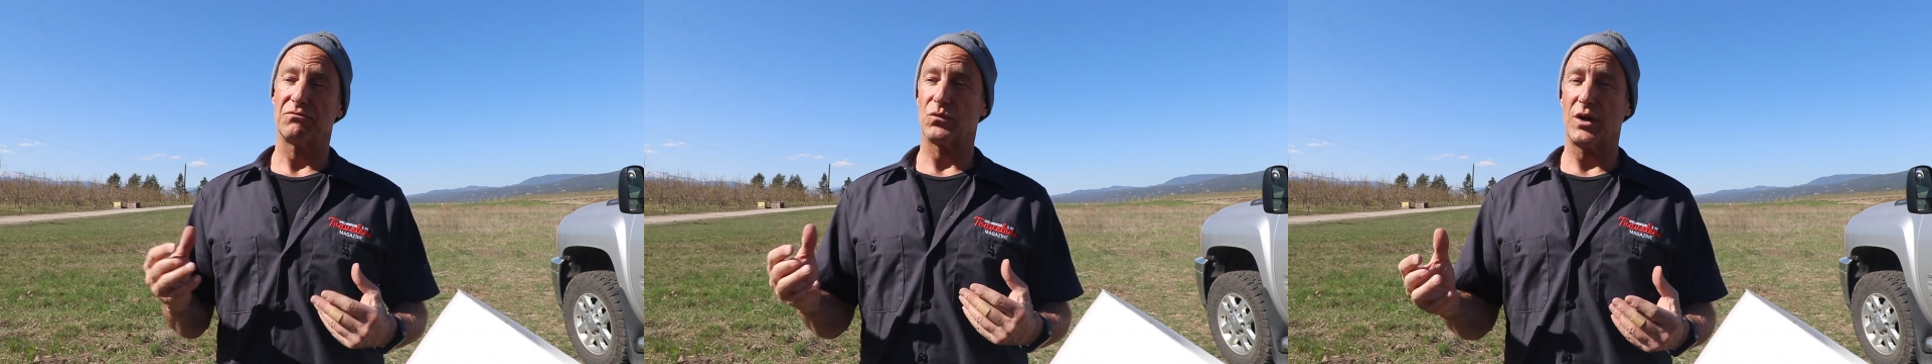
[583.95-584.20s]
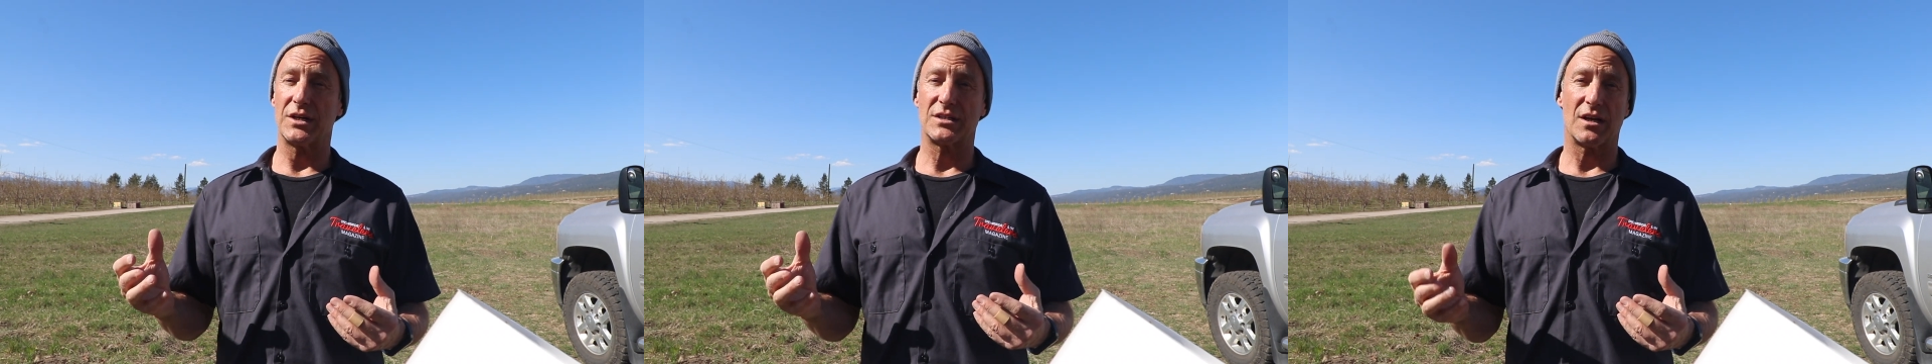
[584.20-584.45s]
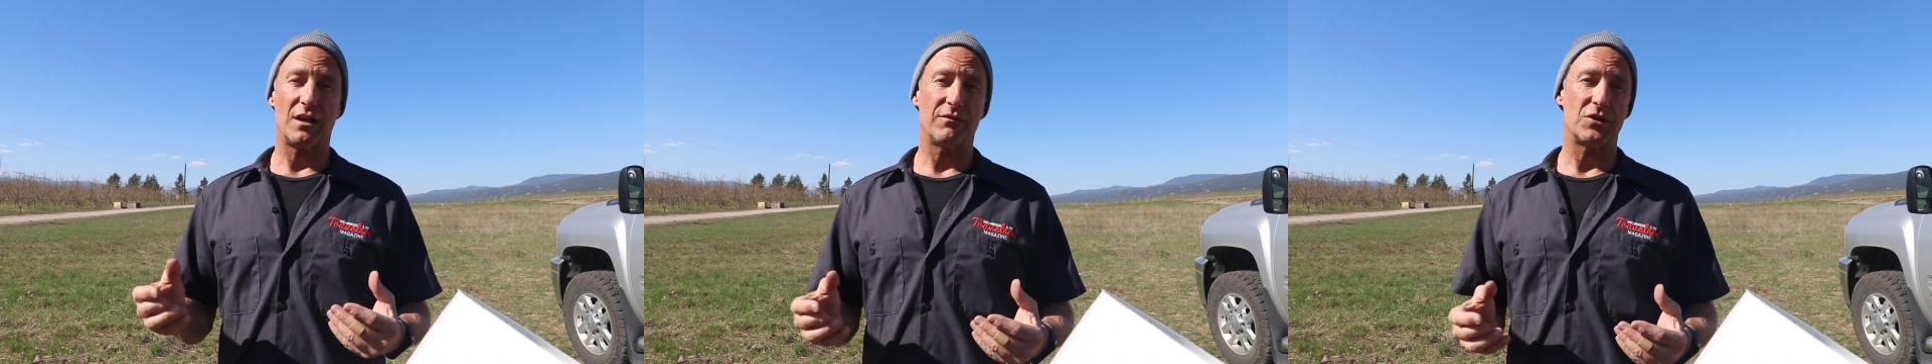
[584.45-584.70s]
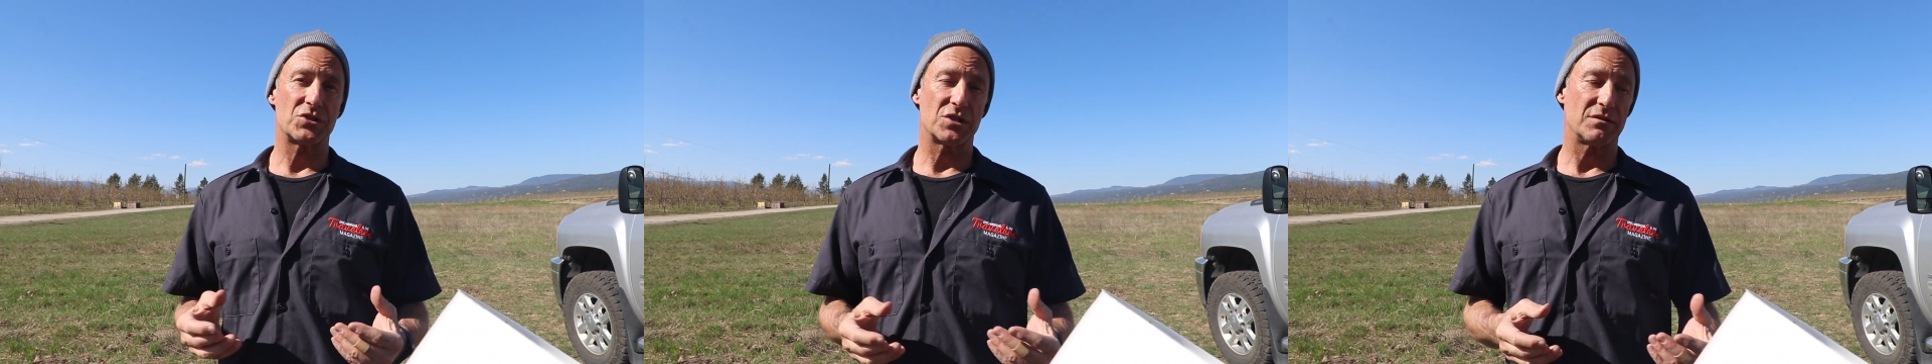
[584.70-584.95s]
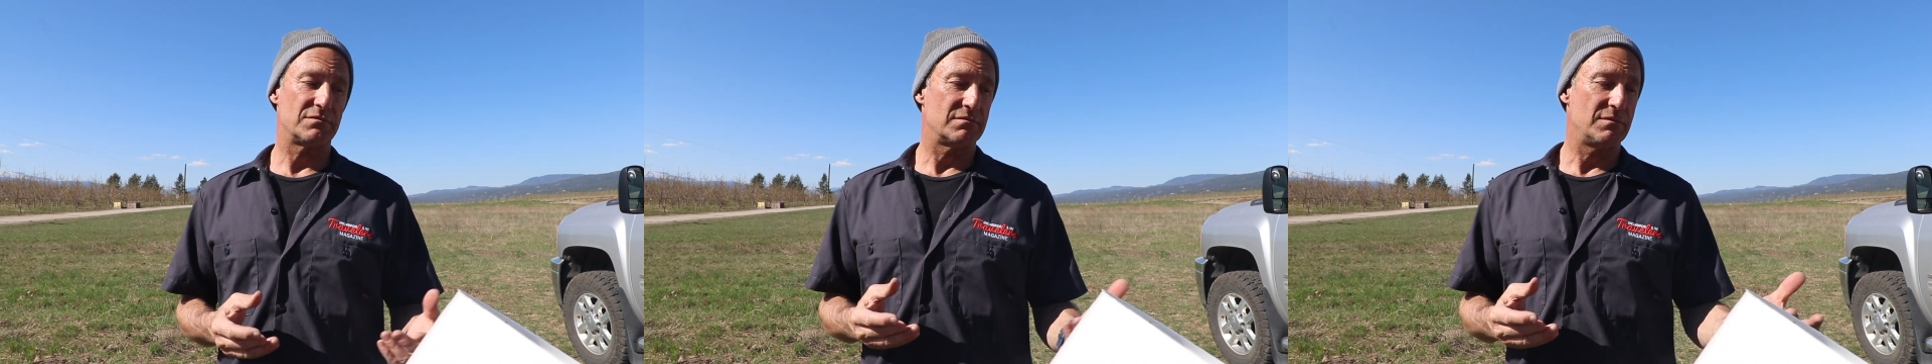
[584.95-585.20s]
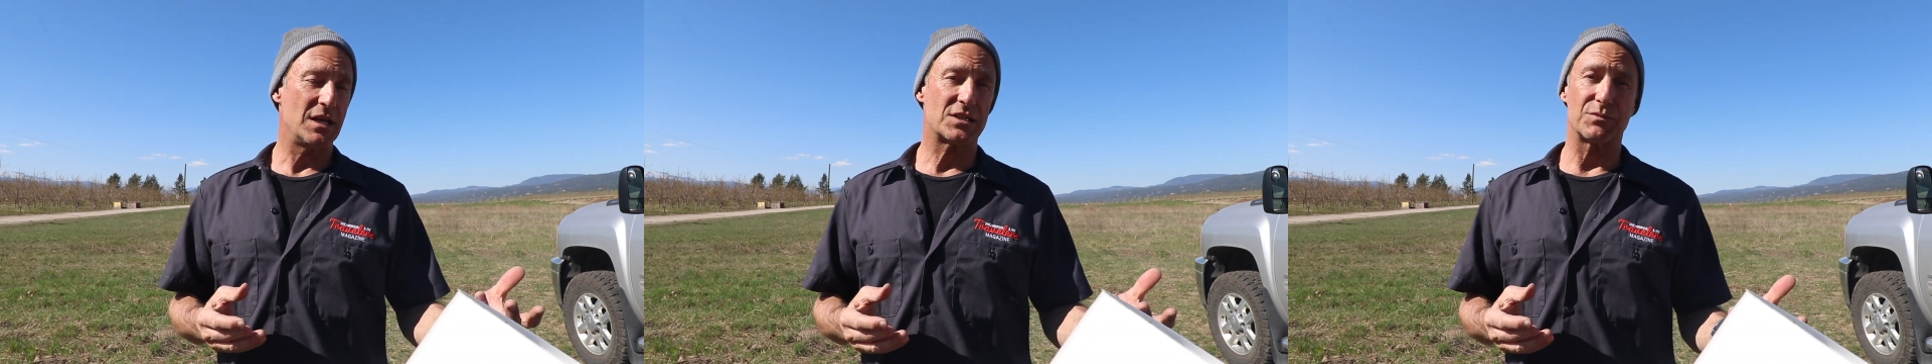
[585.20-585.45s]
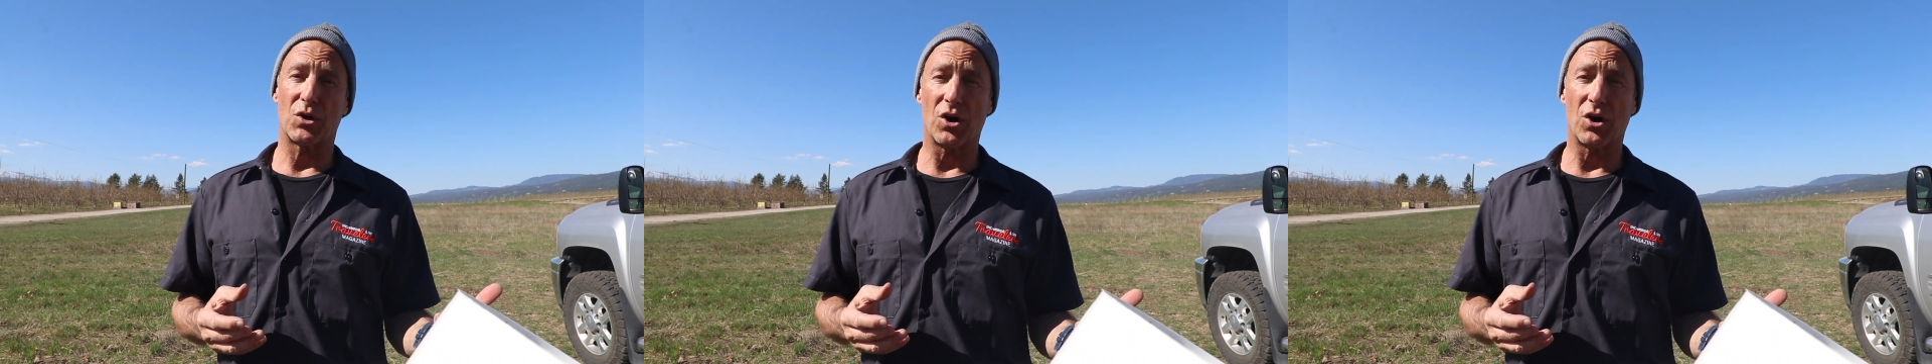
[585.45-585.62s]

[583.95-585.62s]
run a television, make some